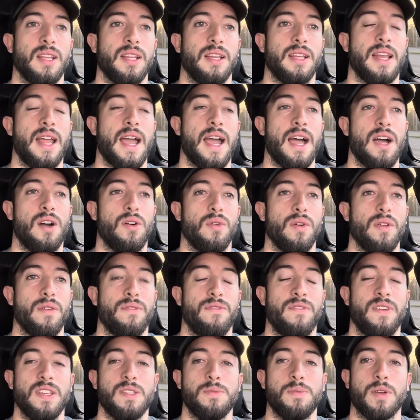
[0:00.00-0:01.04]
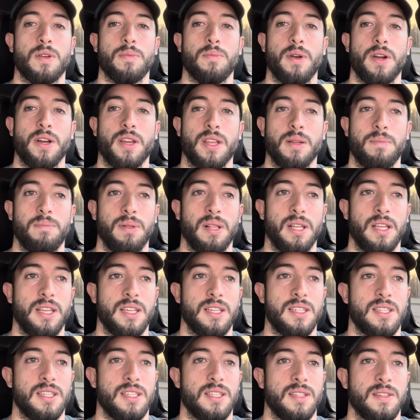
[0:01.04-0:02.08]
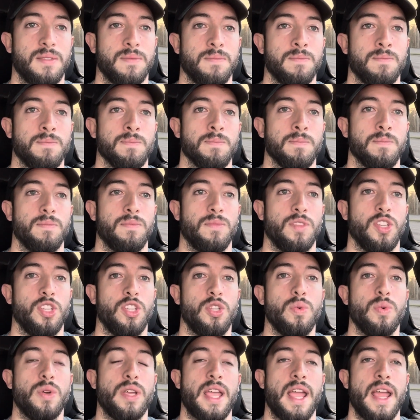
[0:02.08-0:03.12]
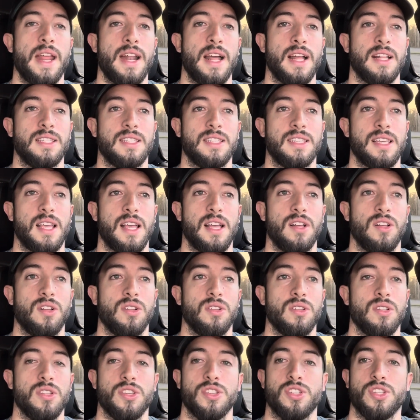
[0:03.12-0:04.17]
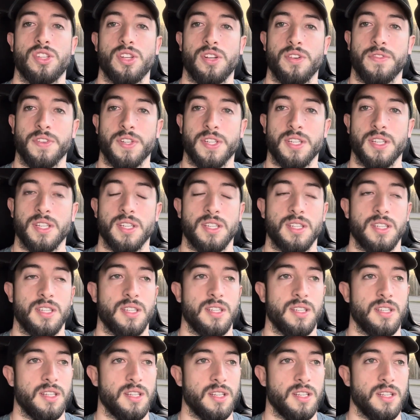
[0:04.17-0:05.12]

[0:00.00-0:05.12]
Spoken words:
Now, in Facebook Marketplace, you cannot sell services.